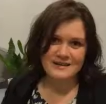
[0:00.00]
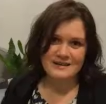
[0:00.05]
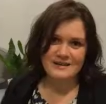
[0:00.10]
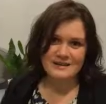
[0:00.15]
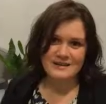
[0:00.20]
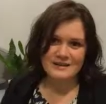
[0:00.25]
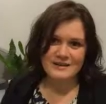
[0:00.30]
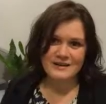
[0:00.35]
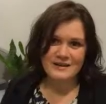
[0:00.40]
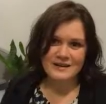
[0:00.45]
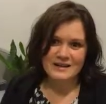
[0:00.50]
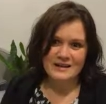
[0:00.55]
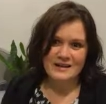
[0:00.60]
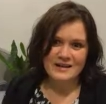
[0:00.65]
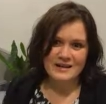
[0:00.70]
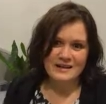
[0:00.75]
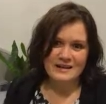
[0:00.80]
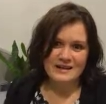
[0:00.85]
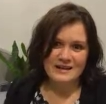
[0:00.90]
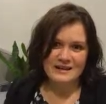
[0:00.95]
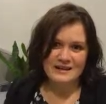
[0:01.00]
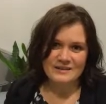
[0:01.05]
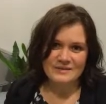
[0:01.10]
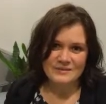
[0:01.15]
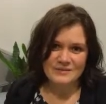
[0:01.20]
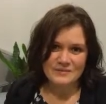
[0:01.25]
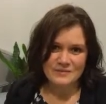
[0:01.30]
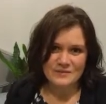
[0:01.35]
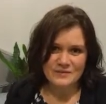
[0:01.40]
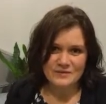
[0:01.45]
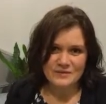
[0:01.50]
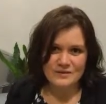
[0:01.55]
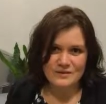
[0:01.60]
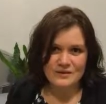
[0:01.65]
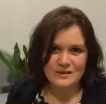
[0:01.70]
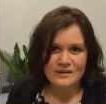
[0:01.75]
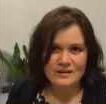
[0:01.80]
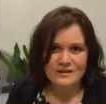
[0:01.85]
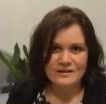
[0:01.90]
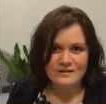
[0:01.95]
uh, uh,
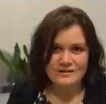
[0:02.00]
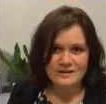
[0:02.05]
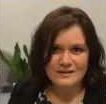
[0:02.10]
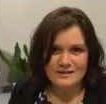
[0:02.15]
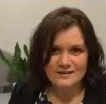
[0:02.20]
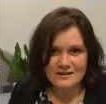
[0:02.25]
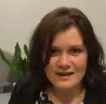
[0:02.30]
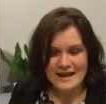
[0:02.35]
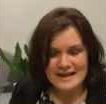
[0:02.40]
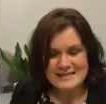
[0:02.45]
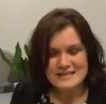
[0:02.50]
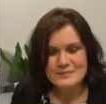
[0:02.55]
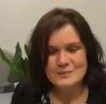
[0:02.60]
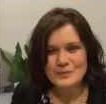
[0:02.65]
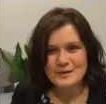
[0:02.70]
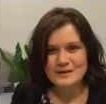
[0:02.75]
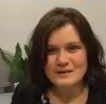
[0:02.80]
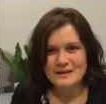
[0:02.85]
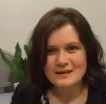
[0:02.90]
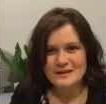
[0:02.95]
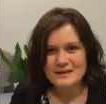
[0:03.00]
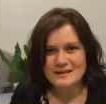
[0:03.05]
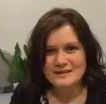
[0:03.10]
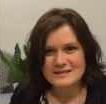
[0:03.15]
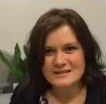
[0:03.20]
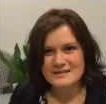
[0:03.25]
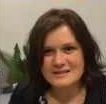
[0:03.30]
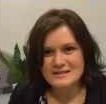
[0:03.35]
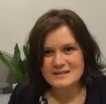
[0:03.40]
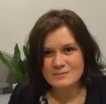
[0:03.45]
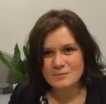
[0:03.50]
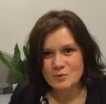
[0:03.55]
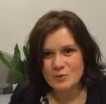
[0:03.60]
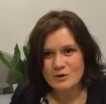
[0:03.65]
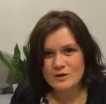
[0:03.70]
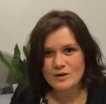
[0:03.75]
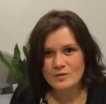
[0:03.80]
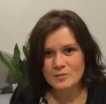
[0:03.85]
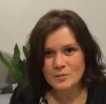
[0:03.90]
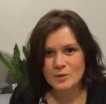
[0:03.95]
the, the aspect that is
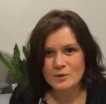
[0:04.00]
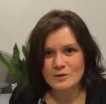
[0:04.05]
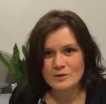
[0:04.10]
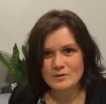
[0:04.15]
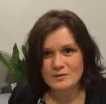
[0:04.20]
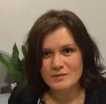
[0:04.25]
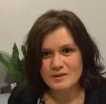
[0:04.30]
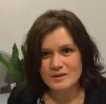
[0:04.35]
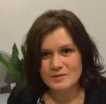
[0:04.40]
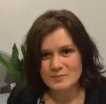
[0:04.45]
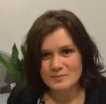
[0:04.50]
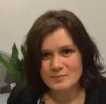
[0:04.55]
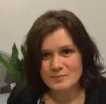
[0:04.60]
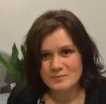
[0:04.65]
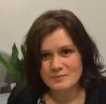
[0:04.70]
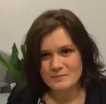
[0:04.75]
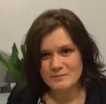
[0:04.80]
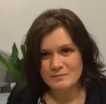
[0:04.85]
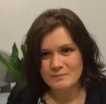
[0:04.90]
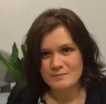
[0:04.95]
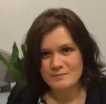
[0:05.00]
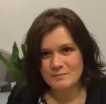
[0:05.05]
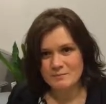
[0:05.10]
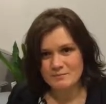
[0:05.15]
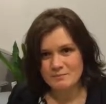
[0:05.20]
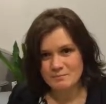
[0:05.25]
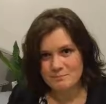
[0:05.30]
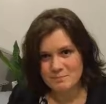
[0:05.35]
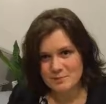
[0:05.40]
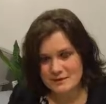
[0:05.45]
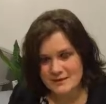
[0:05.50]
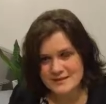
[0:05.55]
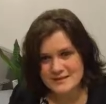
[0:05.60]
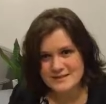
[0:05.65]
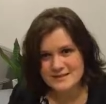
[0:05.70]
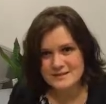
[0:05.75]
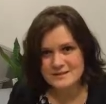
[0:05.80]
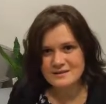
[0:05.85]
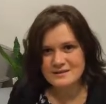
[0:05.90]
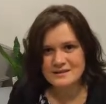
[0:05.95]
more and more
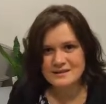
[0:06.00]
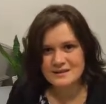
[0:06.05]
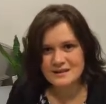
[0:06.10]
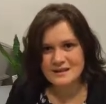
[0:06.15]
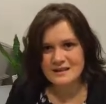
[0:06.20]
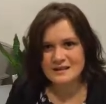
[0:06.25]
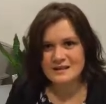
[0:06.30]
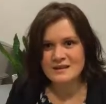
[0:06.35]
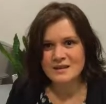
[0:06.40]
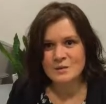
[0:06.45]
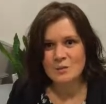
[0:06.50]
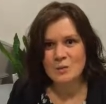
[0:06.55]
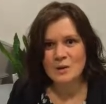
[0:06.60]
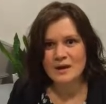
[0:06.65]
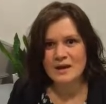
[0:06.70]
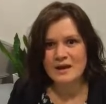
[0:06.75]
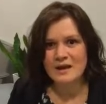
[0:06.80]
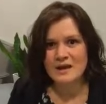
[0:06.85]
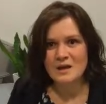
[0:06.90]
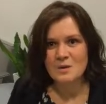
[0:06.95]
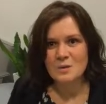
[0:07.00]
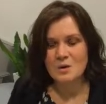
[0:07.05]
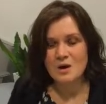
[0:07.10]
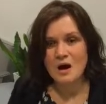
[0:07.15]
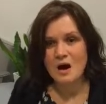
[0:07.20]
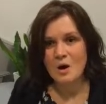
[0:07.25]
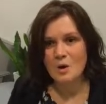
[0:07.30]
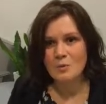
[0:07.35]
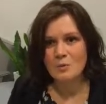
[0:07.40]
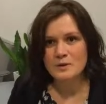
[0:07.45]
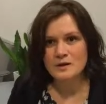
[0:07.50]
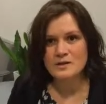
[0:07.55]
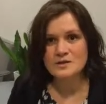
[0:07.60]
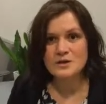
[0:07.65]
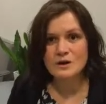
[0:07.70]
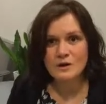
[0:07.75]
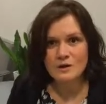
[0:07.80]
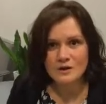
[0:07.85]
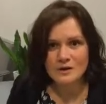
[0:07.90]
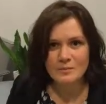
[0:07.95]
present in the way how we
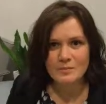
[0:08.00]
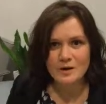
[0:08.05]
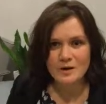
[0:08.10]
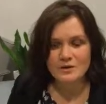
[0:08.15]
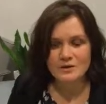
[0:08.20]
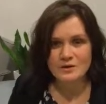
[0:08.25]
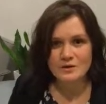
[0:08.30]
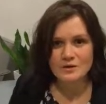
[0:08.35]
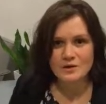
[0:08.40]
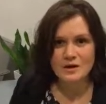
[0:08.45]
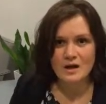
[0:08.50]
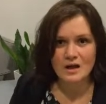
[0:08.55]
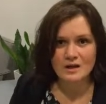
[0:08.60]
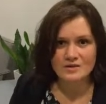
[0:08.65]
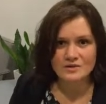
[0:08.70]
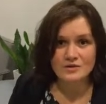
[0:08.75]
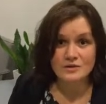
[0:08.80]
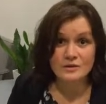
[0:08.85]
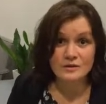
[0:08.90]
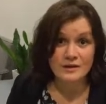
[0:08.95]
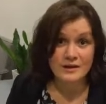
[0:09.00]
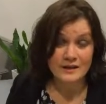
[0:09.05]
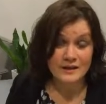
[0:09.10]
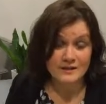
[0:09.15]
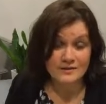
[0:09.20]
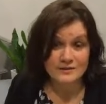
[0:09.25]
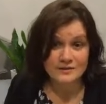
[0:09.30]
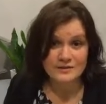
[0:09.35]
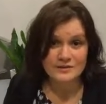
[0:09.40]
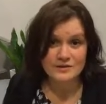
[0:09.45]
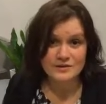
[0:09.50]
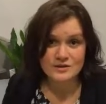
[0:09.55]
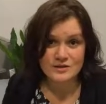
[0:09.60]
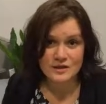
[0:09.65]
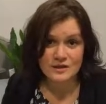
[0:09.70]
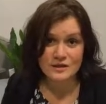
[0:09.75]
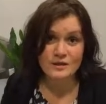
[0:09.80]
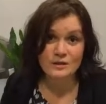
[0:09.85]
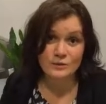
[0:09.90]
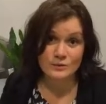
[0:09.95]
talk about our cultural heritage,
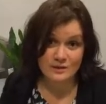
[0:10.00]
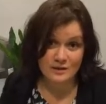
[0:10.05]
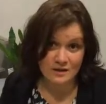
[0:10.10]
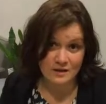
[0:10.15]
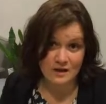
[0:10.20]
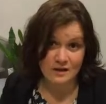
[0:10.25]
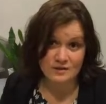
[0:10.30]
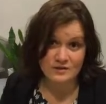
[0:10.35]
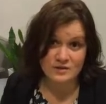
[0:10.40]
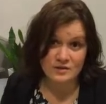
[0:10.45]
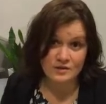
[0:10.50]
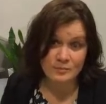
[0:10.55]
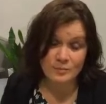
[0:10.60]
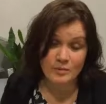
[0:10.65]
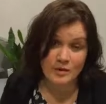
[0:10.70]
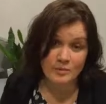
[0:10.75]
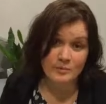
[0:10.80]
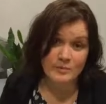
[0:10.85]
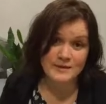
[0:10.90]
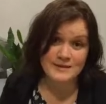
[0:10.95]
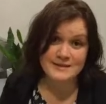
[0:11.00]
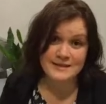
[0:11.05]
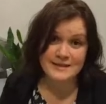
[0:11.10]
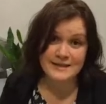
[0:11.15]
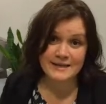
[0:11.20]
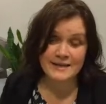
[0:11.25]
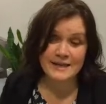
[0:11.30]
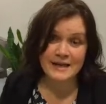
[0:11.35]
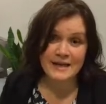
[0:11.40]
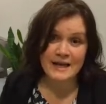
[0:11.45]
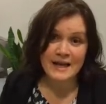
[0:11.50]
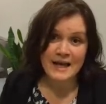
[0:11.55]
including cultural property,